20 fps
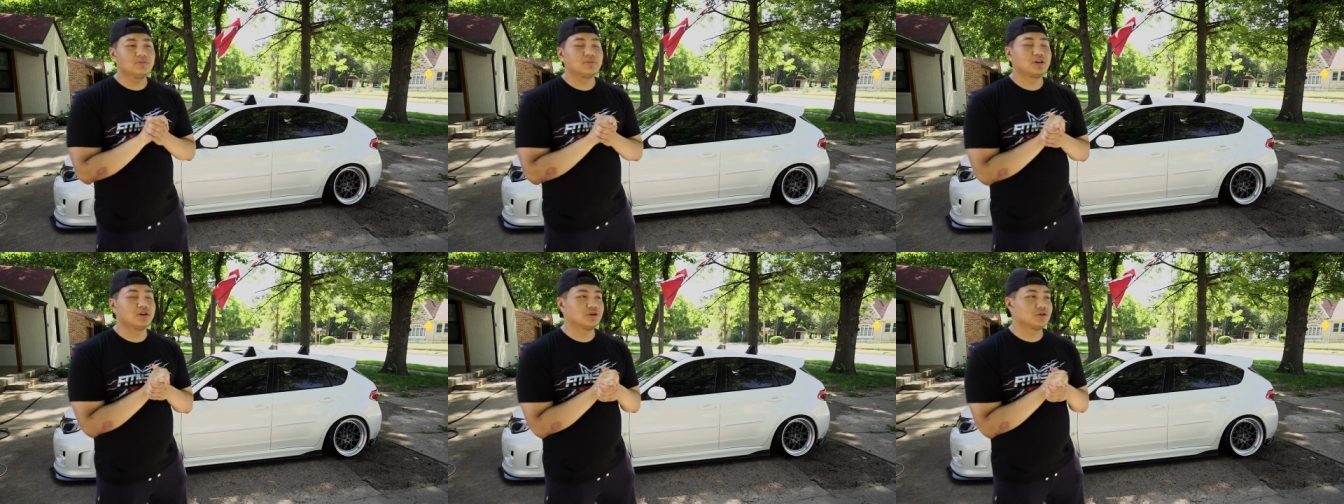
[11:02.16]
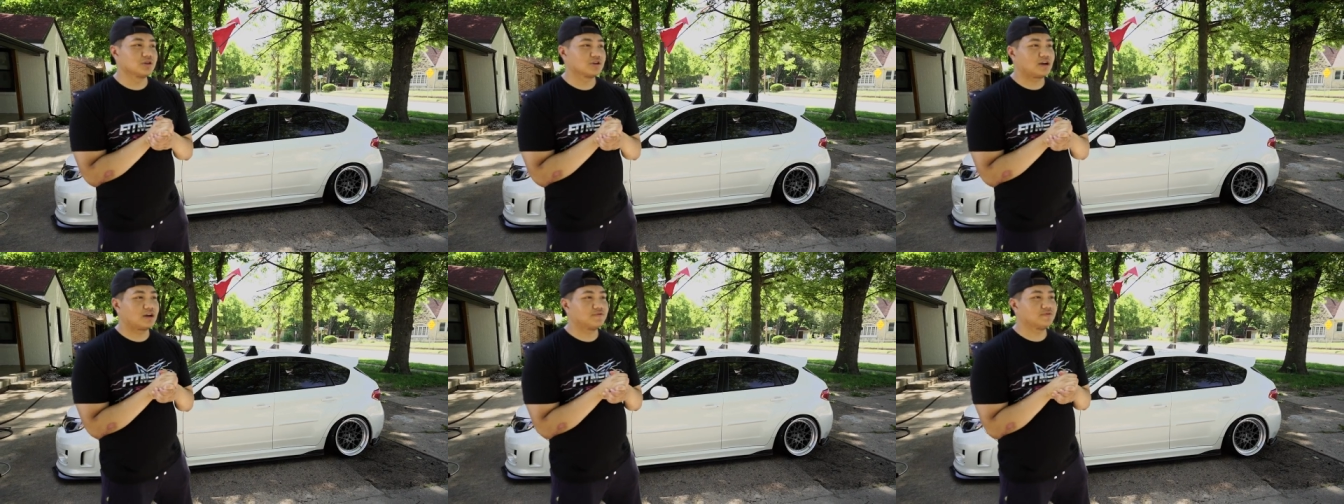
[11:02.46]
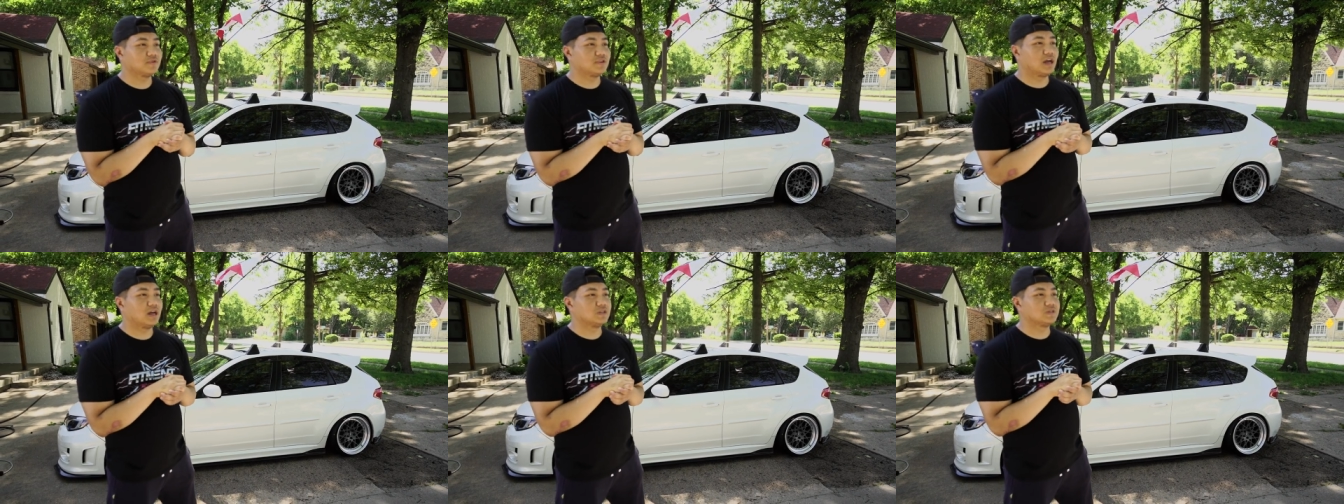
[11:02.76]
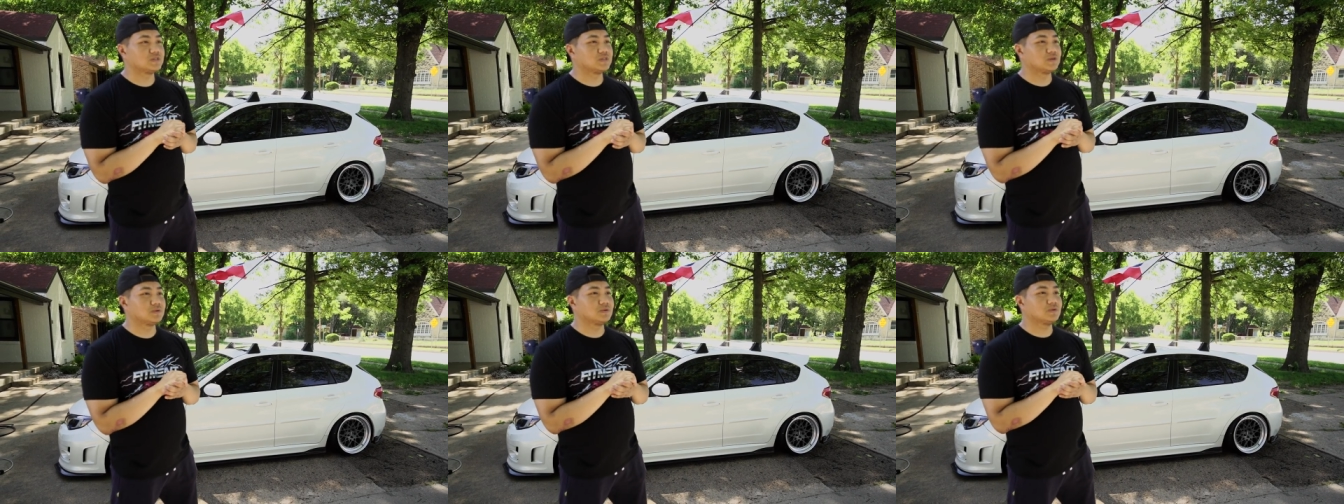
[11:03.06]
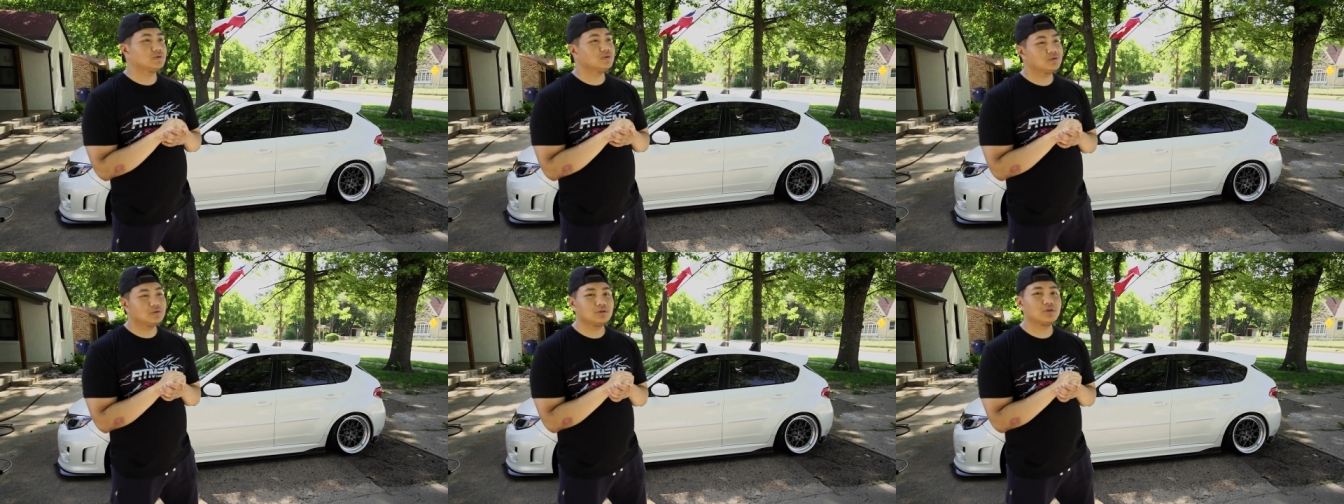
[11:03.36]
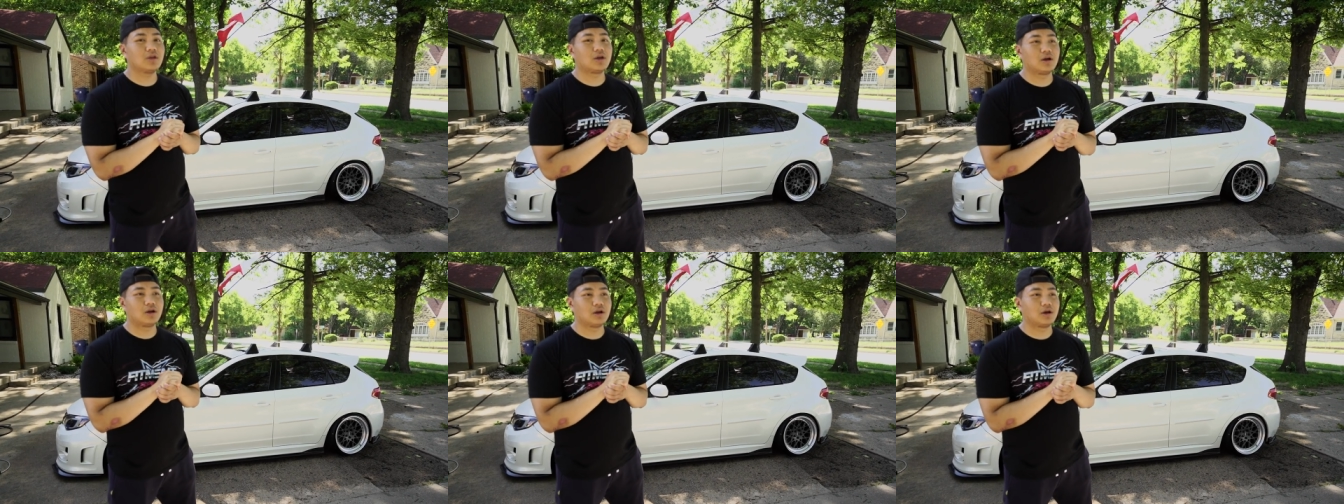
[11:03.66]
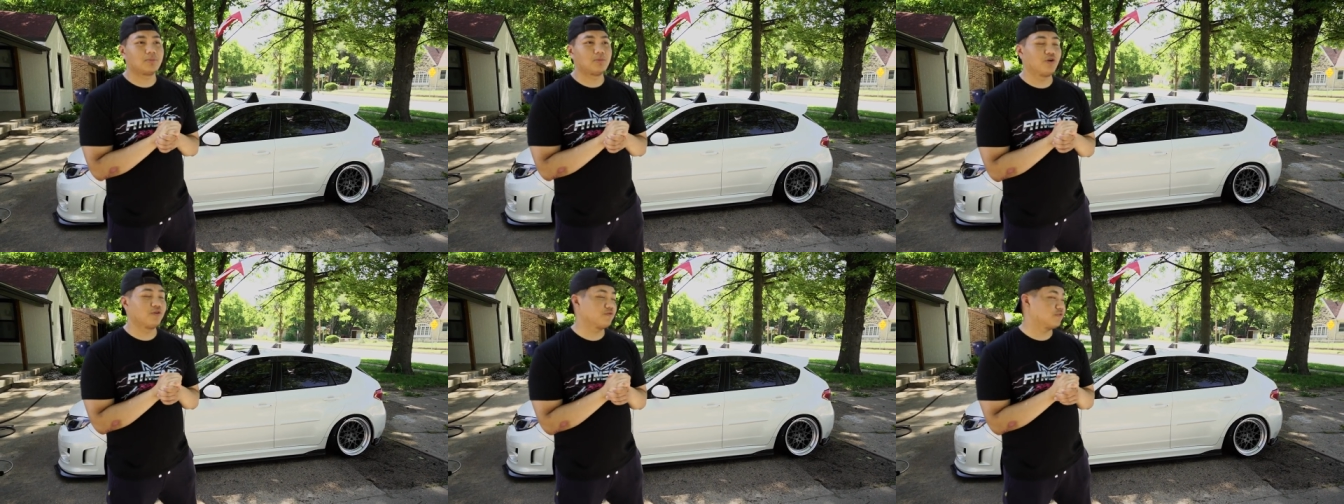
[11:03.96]
be on the lookout for that too.
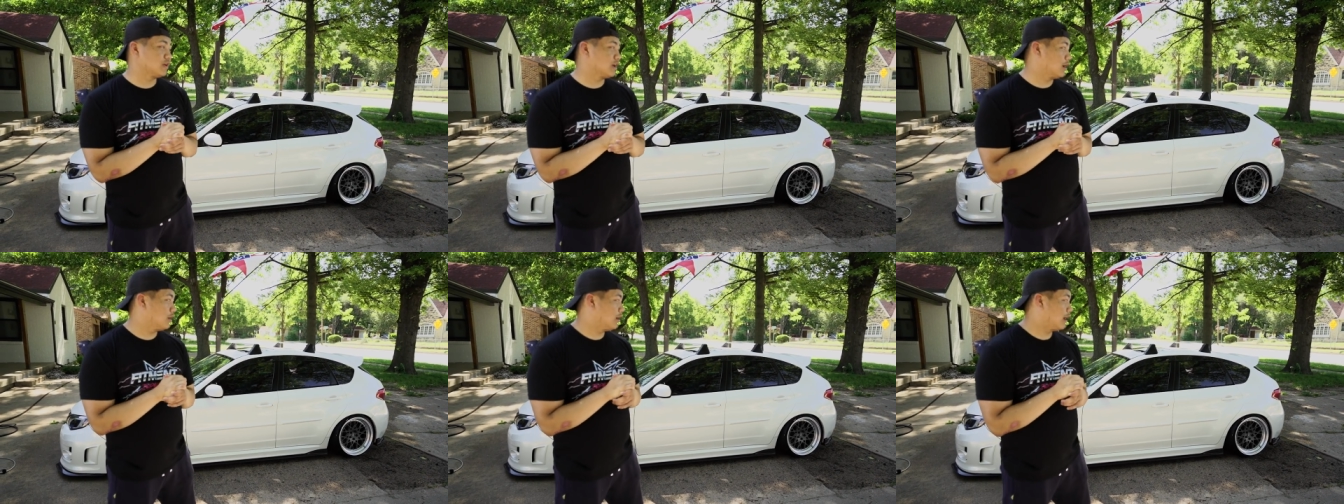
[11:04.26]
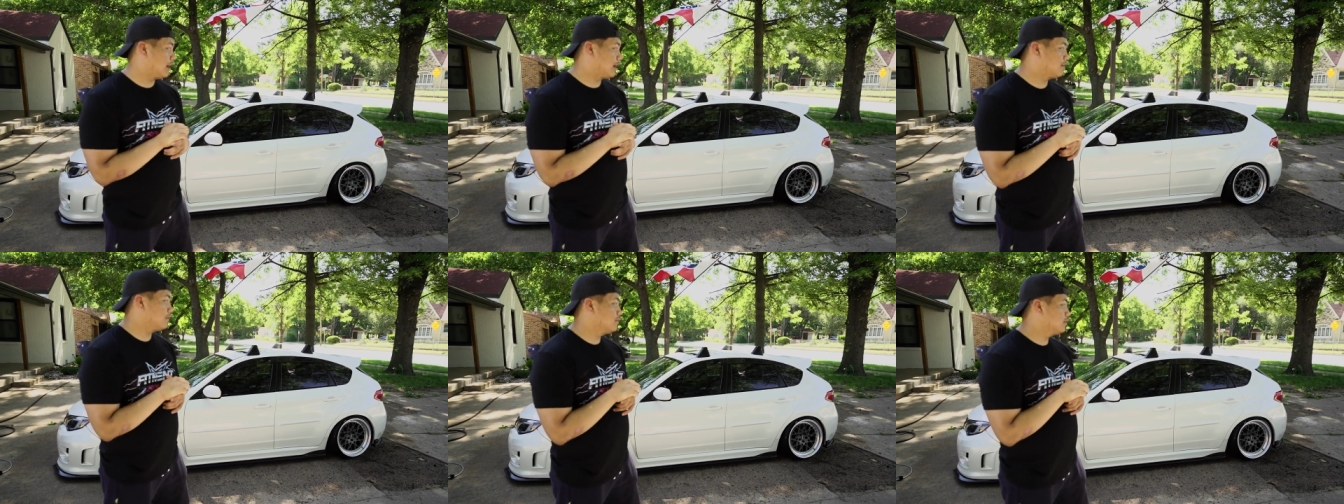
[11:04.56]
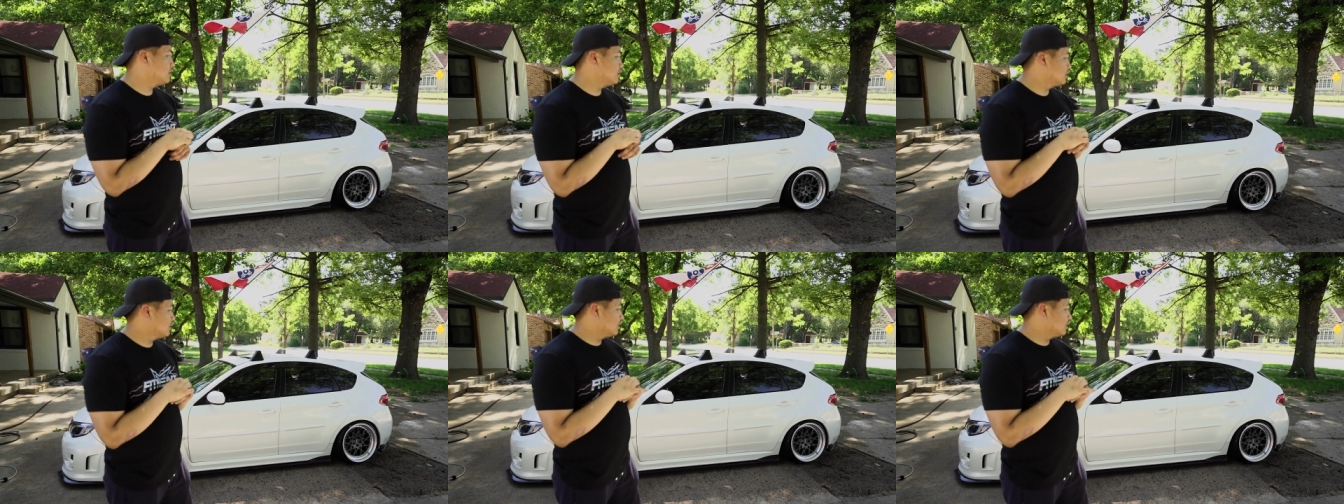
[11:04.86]
Hopefully I'll have